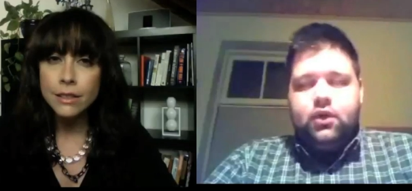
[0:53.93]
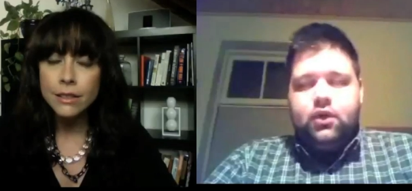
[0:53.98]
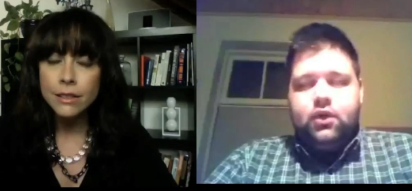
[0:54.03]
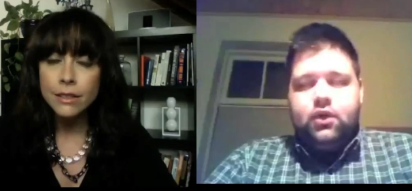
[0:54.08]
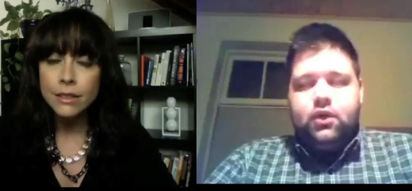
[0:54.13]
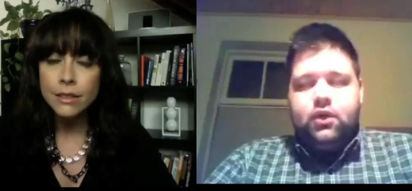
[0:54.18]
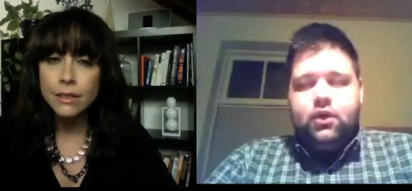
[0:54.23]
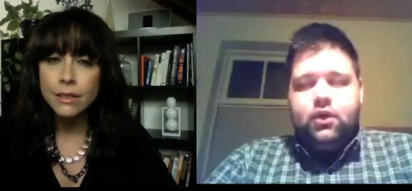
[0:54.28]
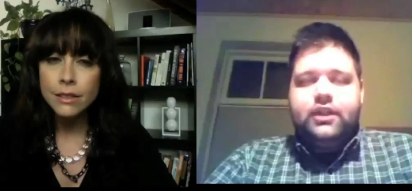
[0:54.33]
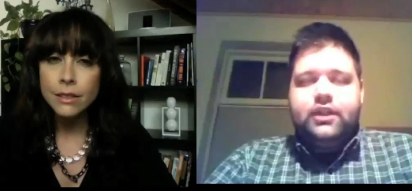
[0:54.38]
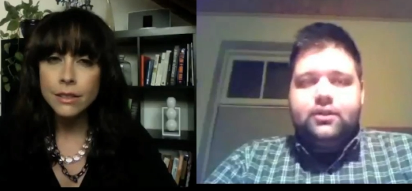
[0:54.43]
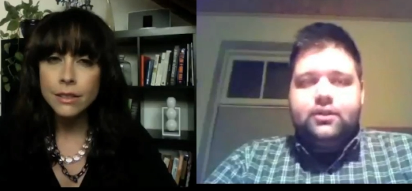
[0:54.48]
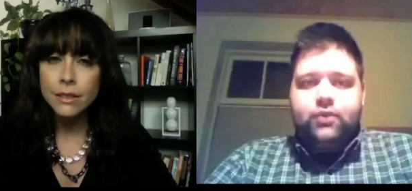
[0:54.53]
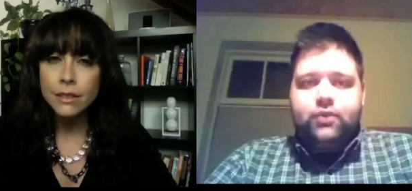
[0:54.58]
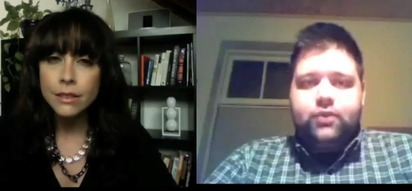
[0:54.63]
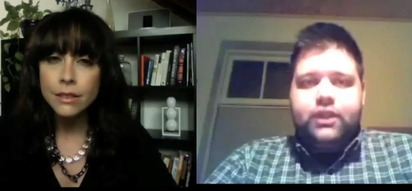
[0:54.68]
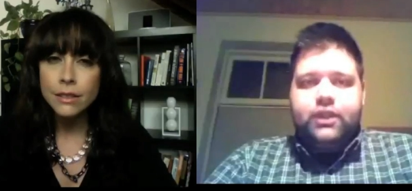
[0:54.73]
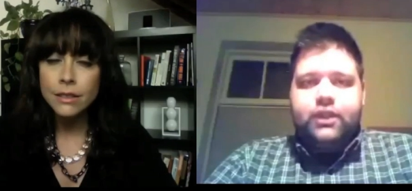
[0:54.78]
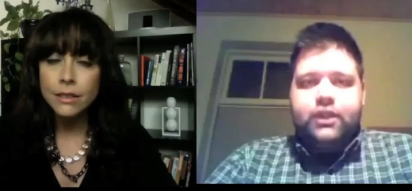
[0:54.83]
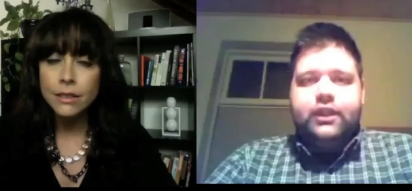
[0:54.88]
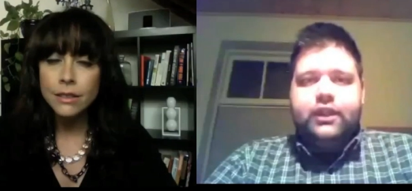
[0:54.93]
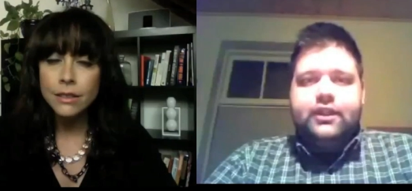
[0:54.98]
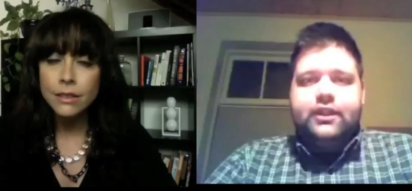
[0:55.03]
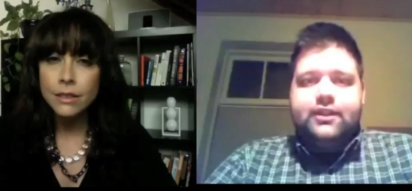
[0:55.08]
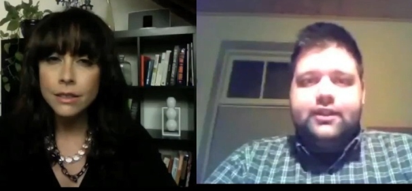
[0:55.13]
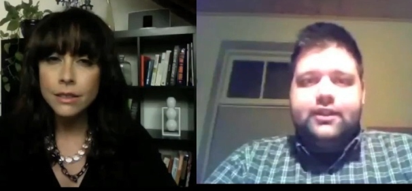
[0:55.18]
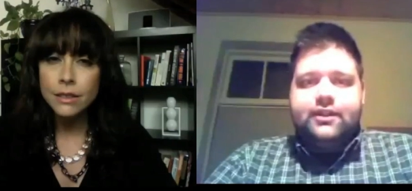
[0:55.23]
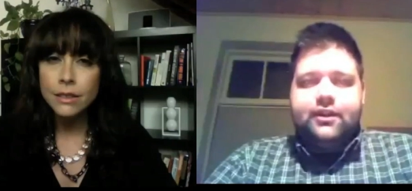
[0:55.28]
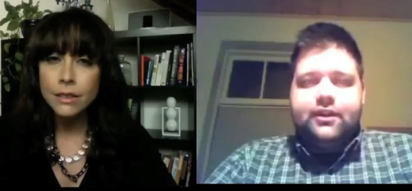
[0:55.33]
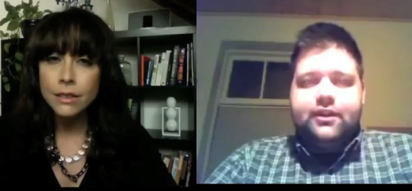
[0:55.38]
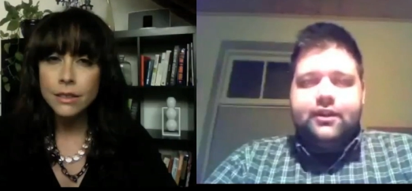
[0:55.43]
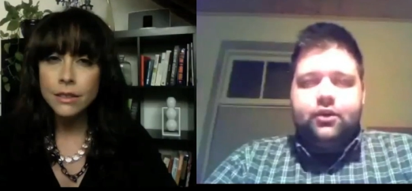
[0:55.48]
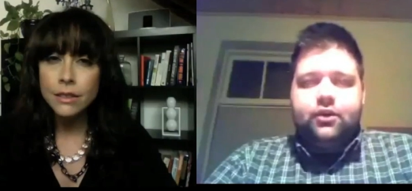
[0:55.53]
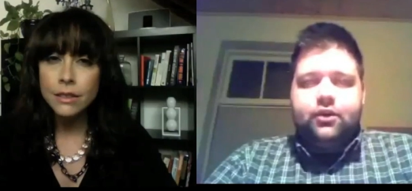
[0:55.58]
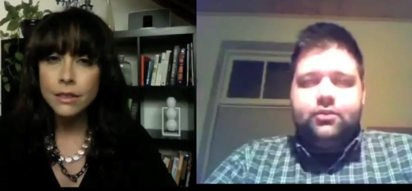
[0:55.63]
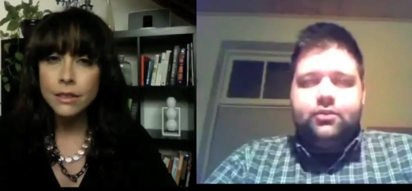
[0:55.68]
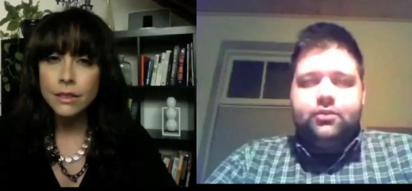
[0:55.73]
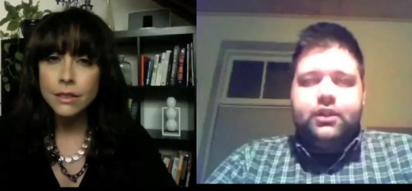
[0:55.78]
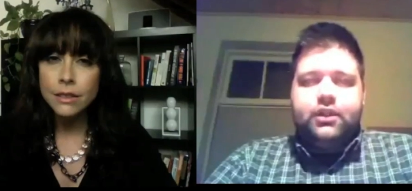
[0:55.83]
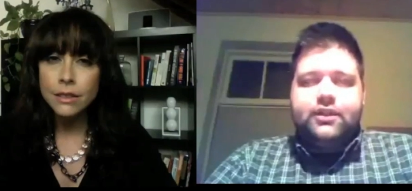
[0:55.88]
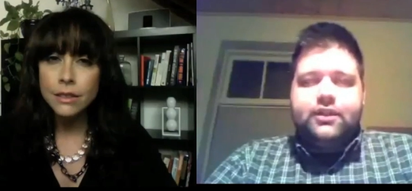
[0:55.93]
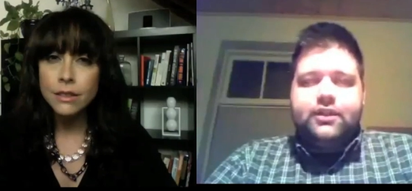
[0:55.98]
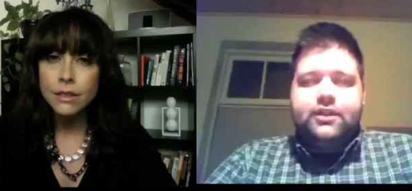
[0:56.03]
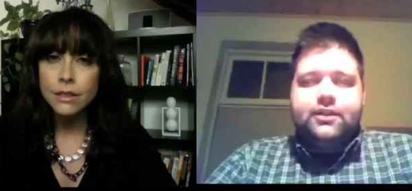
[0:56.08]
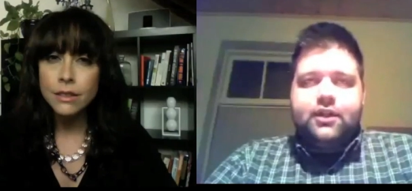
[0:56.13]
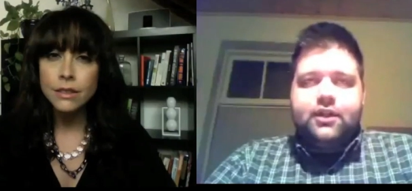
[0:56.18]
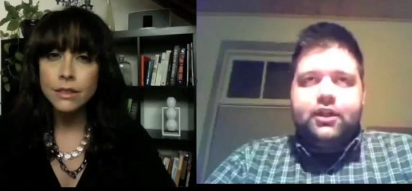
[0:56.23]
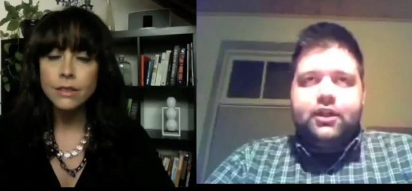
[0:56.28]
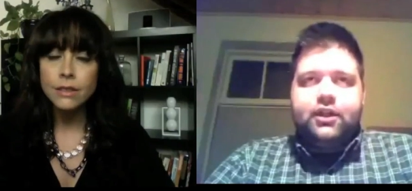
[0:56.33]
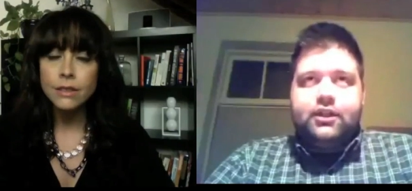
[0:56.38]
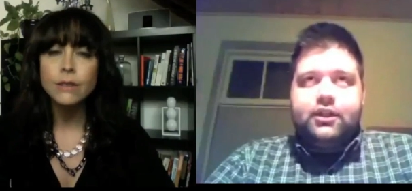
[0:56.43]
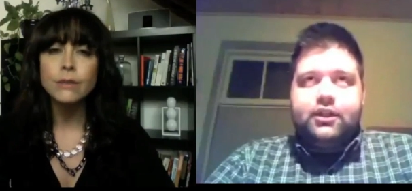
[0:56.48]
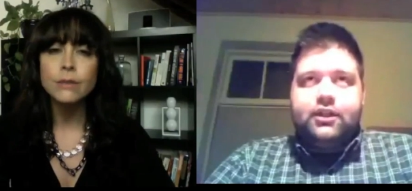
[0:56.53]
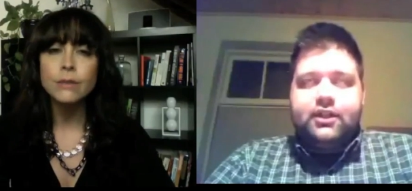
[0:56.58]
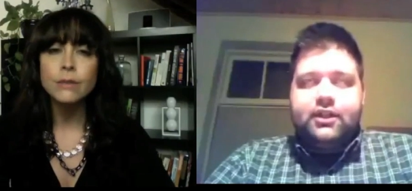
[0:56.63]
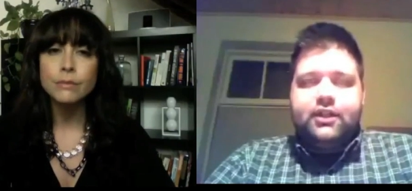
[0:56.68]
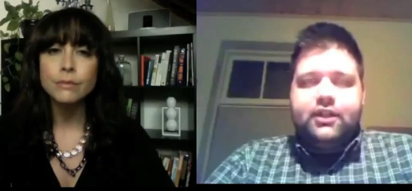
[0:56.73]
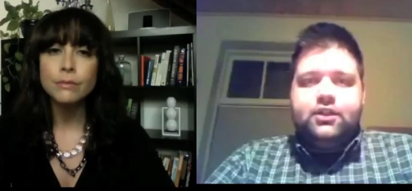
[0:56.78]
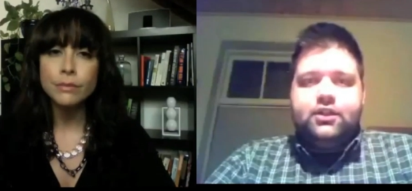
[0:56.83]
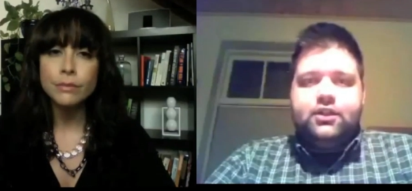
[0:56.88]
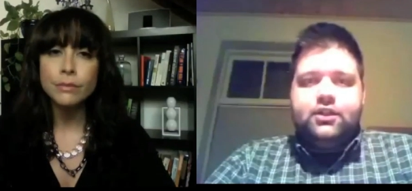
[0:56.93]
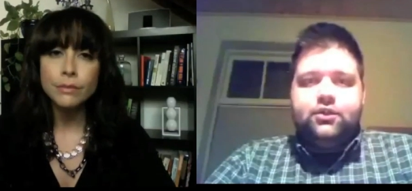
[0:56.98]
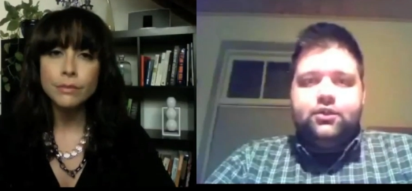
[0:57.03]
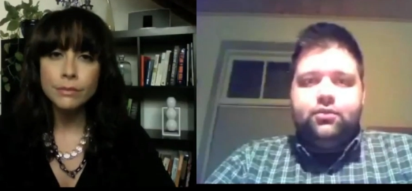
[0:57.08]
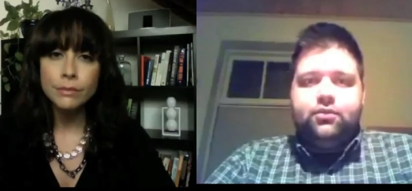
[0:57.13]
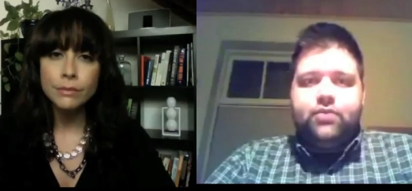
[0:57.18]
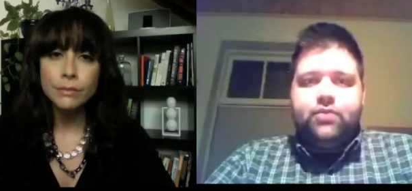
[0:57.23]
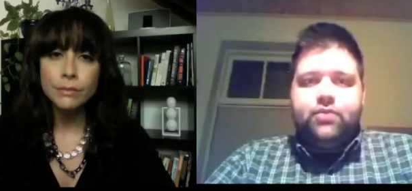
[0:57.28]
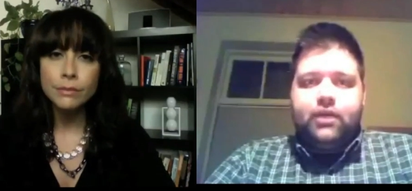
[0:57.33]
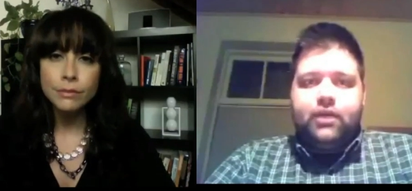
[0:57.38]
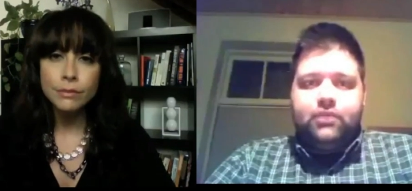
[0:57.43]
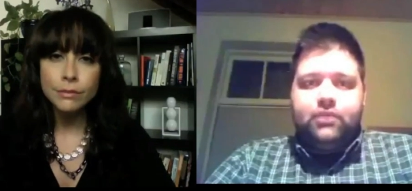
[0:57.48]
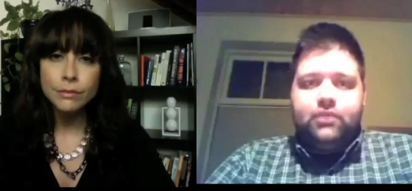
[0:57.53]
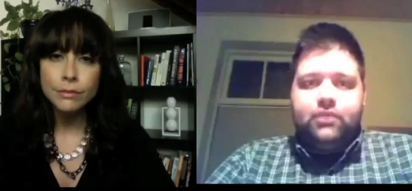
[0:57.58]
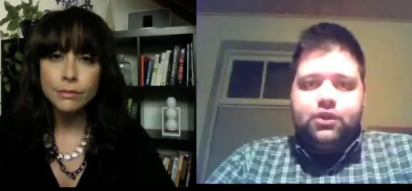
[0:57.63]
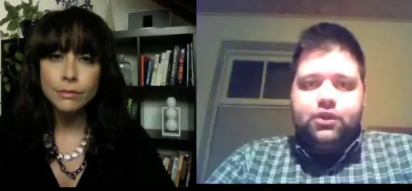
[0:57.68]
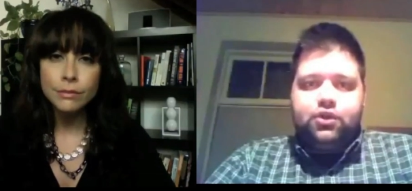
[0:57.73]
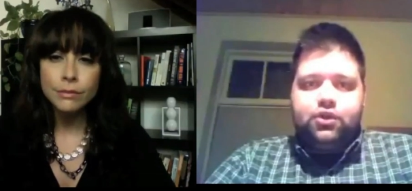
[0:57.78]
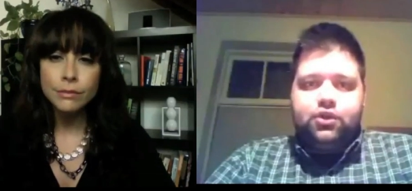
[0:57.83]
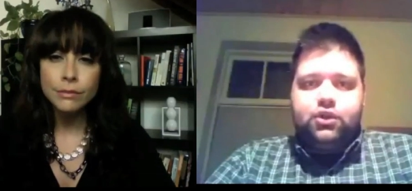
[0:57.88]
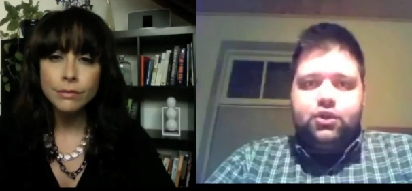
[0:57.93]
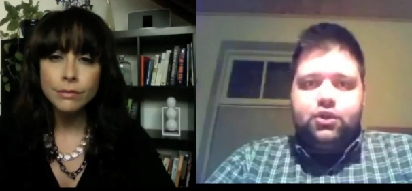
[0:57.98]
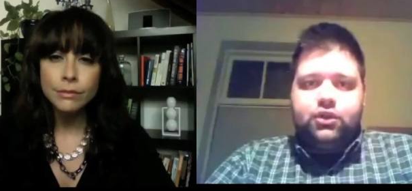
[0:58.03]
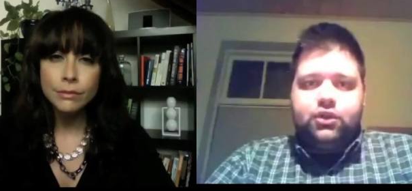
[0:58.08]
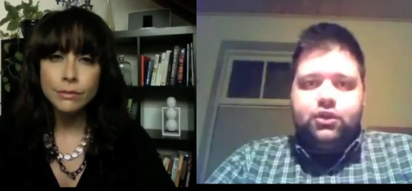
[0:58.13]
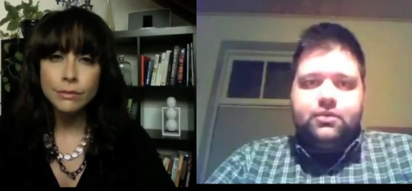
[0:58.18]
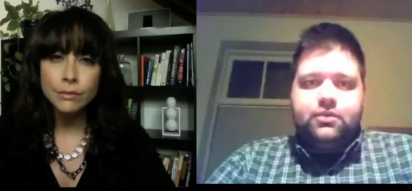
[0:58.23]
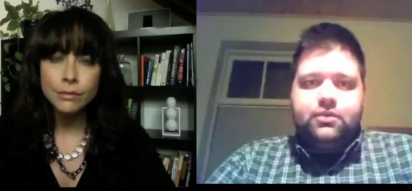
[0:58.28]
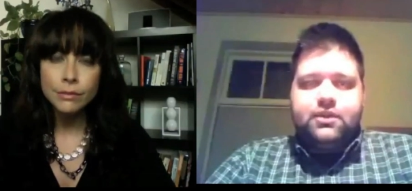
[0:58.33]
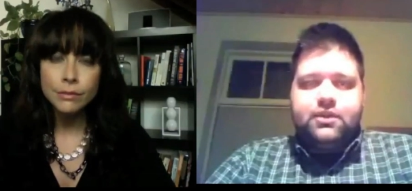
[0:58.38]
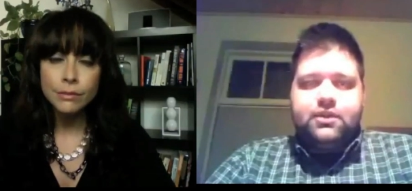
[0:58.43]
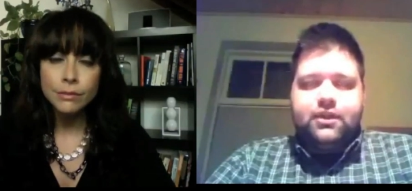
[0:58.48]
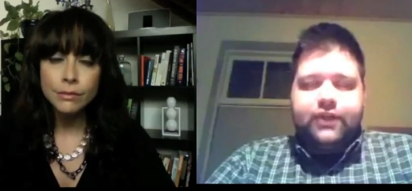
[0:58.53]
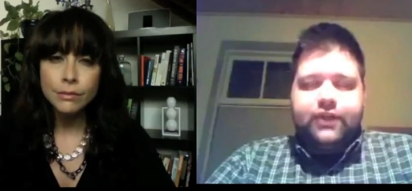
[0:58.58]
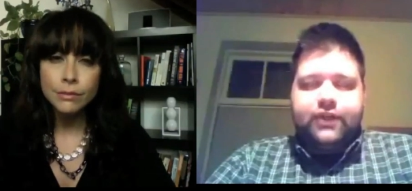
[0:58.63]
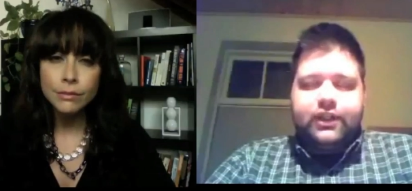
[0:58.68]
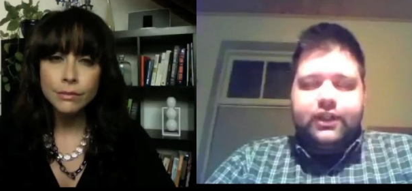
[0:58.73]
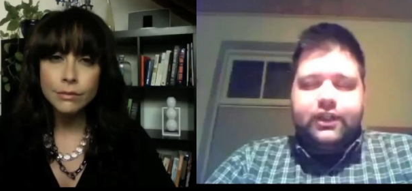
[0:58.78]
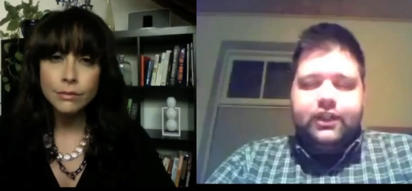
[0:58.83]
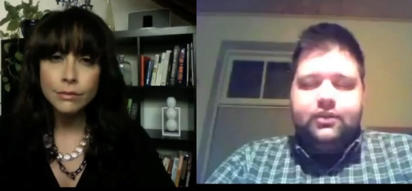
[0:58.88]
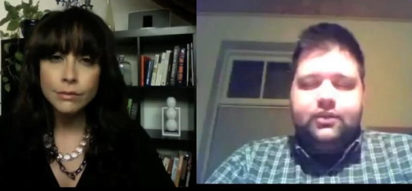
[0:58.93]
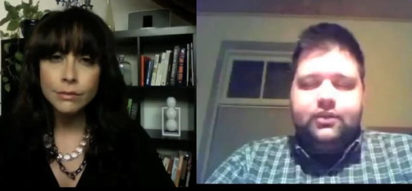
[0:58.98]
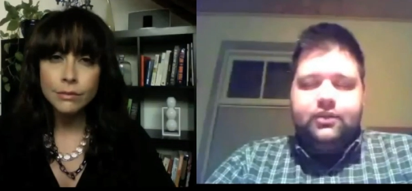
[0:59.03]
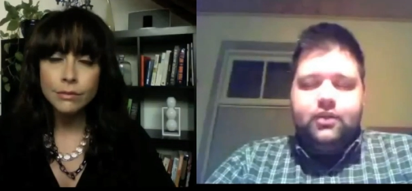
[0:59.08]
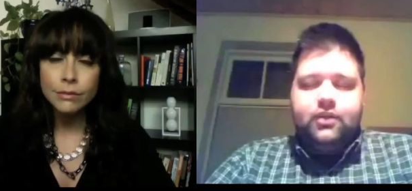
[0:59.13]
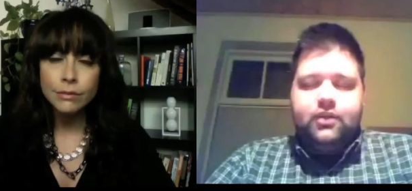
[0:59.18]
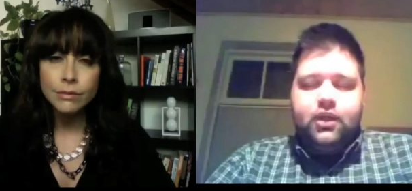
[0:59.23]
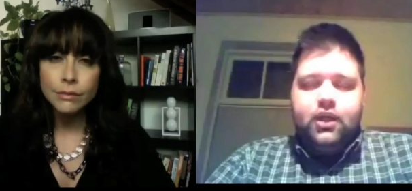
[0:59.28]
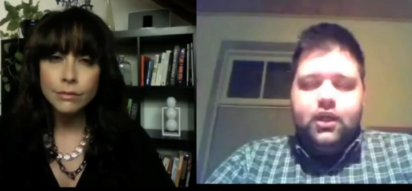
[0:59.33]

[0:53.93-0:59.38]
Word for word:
Speaker 1: OpenLeaks and WikiLeaks is that OpenLeaks does not intend to publish documents directly,